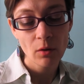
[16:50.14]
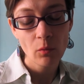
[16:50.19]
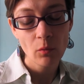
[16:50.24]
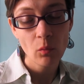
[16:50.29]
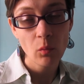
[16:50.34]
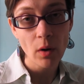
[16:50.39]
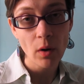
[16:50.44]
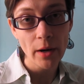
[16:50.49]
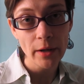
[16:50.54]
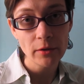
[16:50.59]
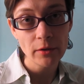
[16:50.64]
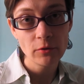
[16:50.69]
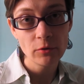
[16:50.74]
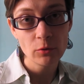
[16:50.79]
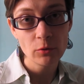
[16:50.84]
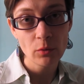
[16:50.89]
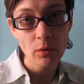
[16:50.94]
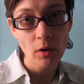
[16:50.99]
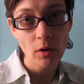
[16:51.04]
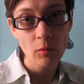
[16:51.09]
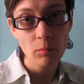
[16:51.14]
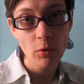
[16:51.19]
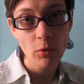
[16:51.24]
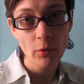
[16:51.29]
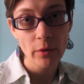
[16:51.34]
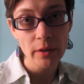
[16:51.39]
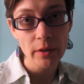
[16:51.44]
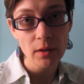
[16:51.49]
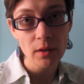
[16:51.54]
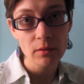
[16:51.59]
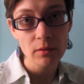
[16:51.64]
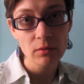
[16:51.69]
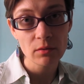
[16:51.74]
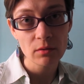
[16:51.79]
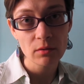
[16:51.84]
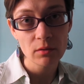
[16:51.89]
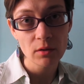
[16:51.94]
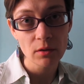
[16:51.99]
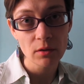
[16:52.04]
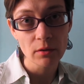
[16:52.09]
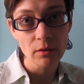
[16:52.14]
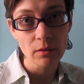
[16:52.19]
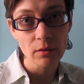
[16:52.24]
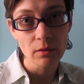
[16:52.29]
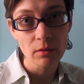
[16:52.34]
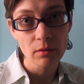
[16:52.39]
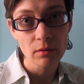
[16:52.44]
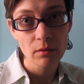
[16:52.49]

Why do you all point and sneer?